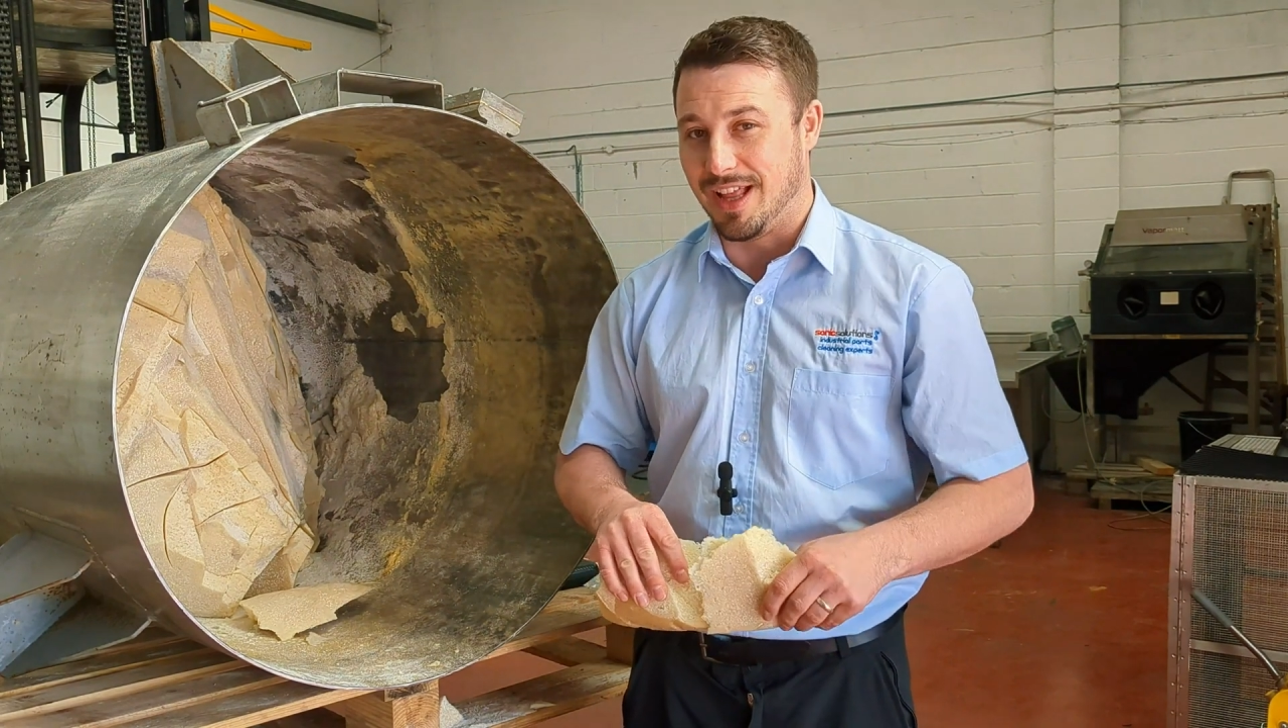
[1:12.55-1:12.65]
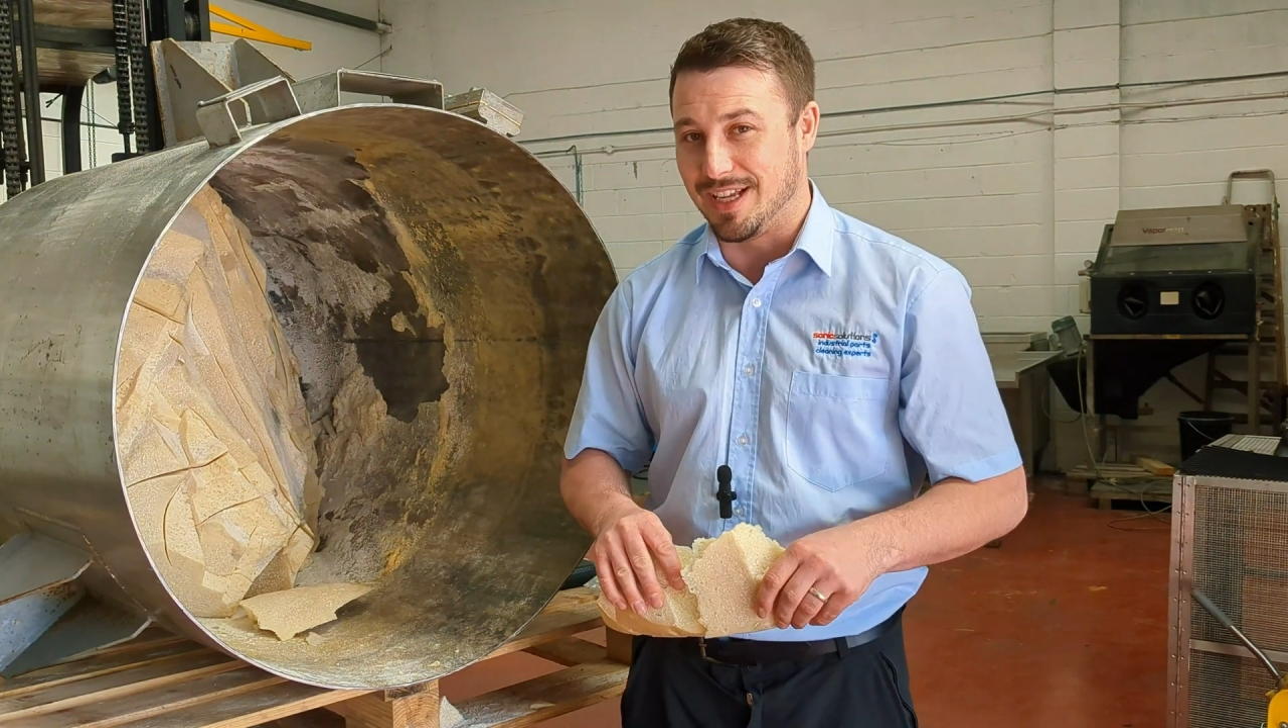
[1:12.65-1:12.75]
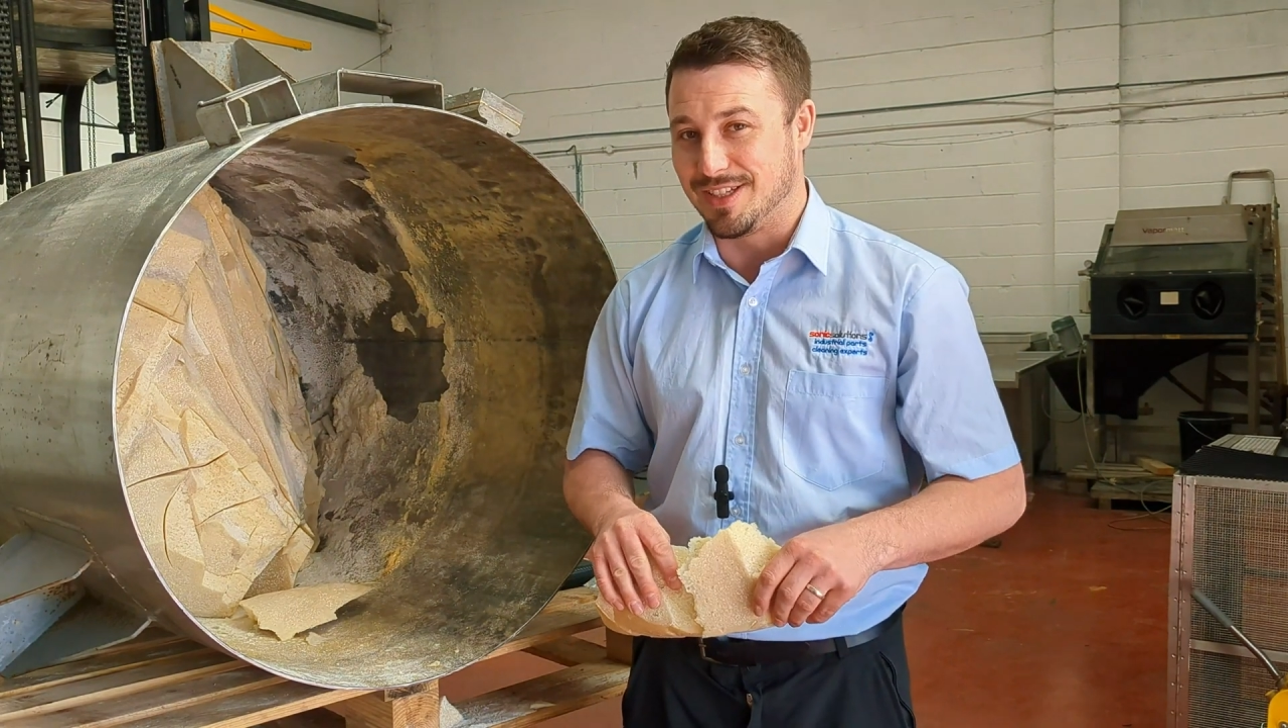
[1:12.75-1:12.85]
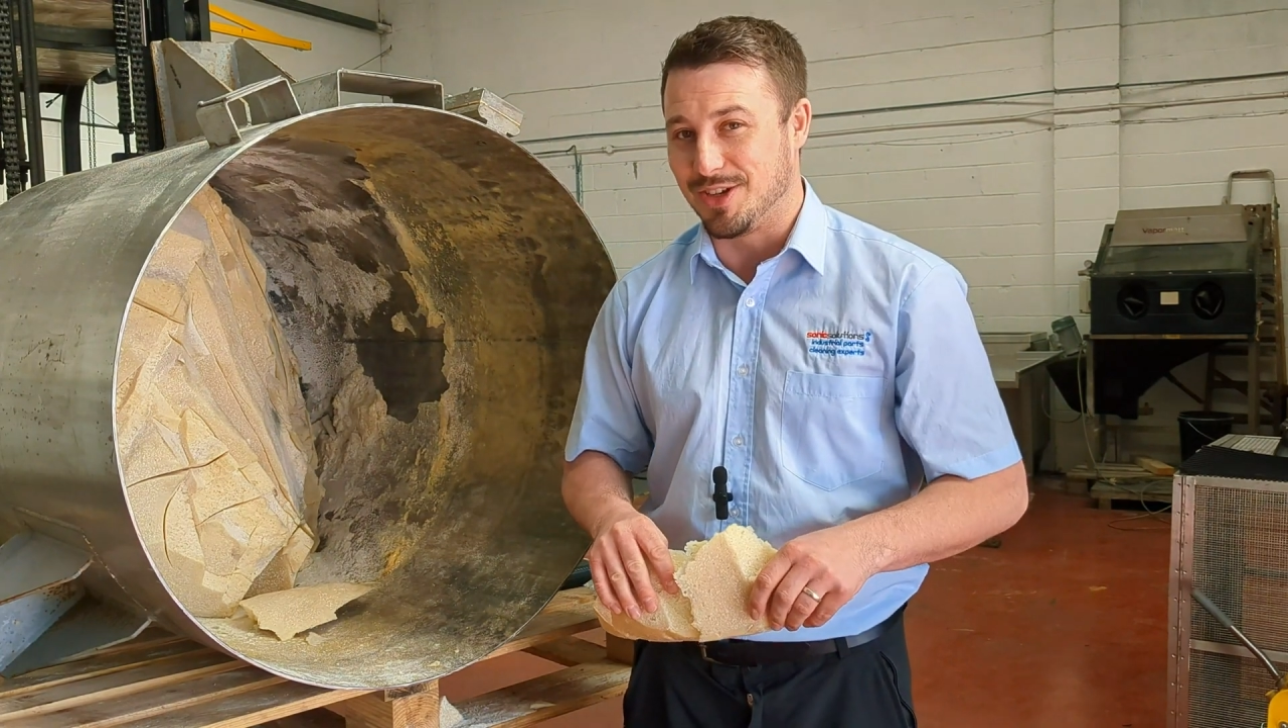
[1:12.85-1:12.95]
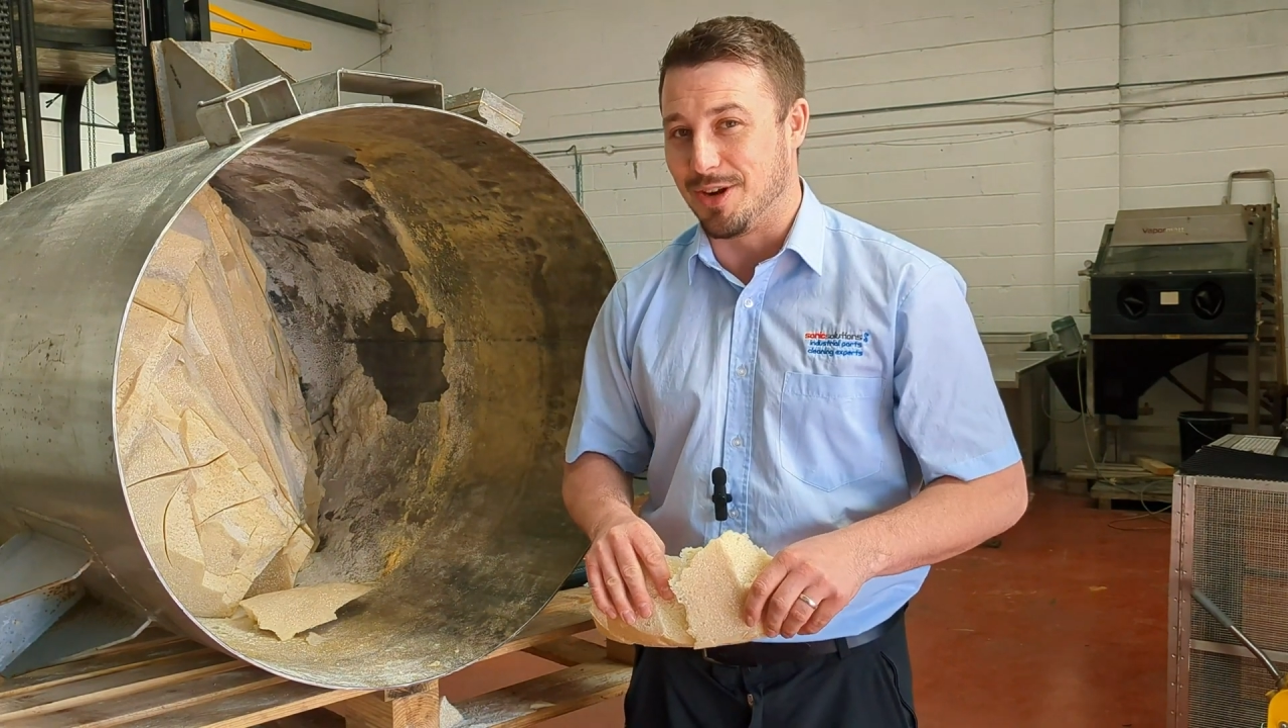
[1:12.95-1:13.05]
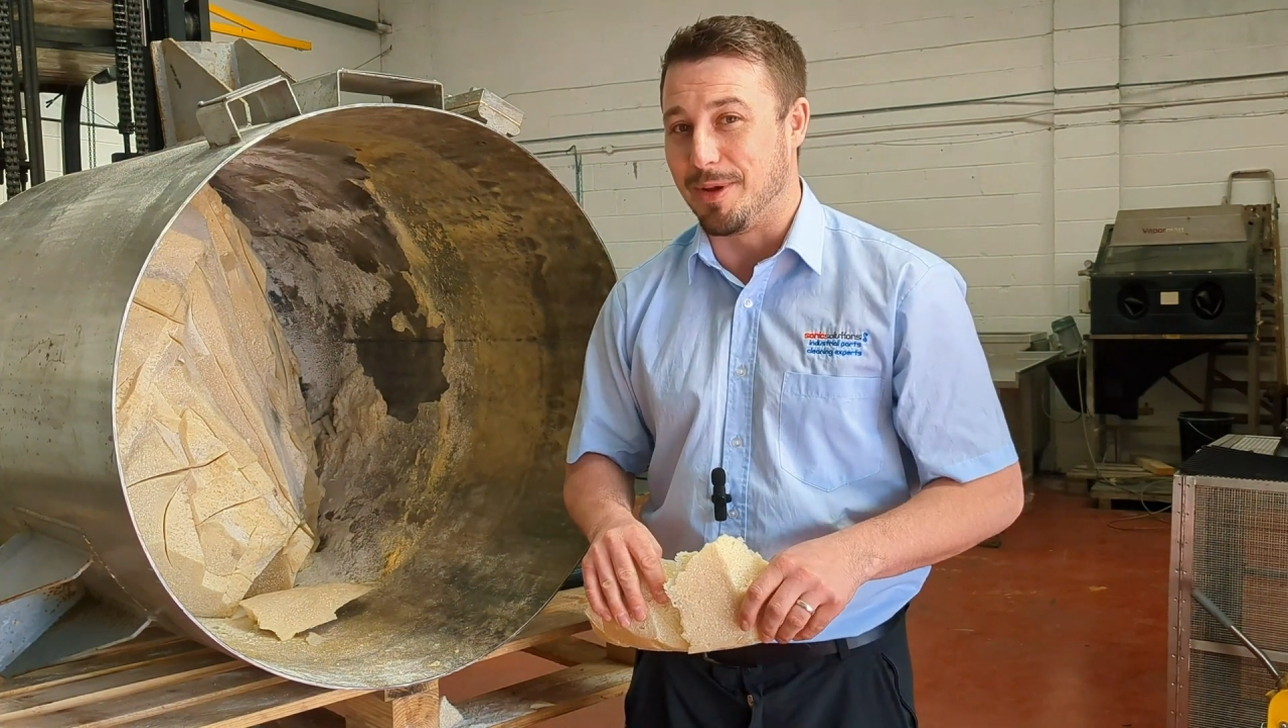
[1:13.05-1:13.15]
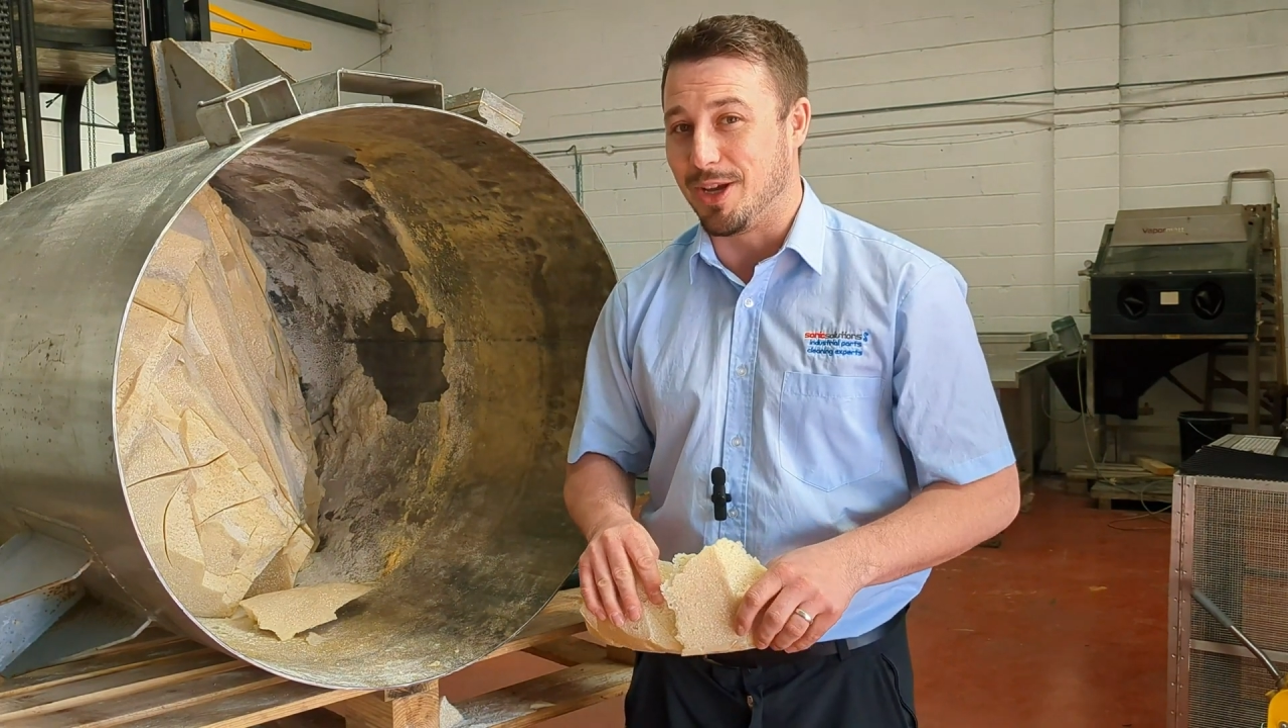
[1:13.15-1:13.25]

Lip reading: lads are going to be